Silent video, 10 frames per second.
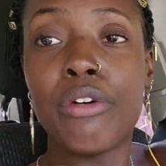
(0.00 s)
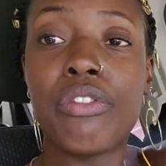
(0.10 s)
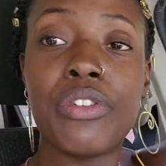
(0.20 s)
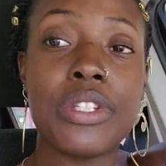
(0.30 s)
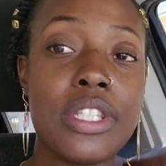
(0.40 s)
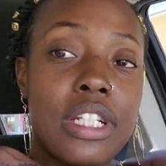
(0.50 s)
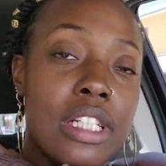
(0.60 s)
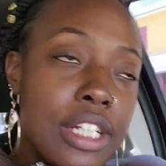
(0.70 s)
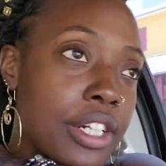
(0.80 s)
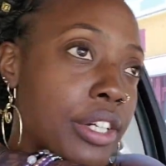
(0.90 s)
feel sick
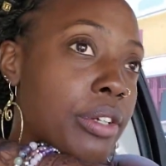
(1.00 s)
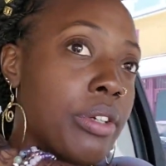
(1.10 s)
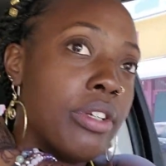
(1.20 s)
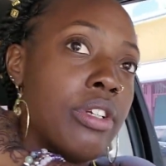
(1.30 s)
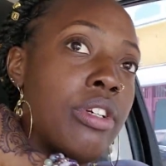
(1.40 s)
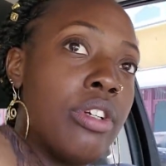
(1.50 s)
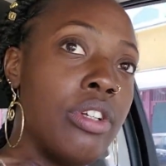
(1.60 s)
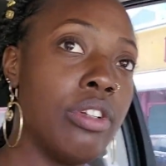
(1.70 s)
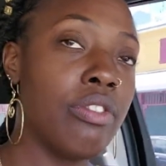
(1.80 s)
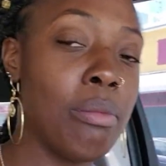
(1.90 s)
later
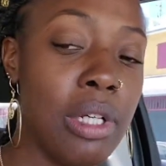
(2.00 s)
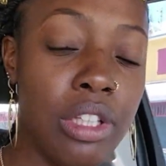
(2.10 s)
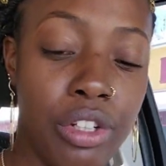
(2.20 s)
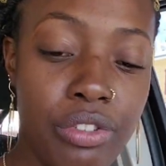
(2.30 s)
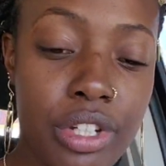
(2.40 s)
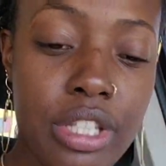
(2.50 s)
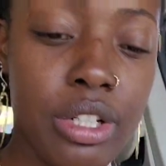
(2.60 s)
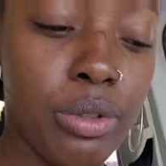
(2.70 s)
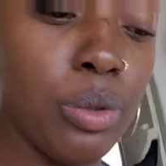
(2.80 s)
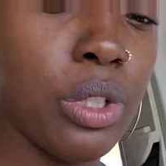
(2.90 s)
from all the grease
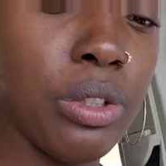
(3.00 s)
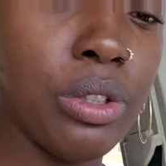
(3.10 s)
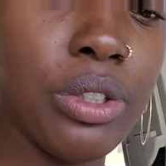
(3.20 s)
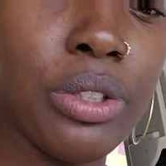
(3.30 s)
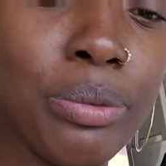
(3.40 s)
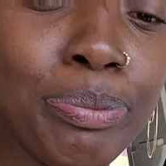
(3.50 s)
and the oils.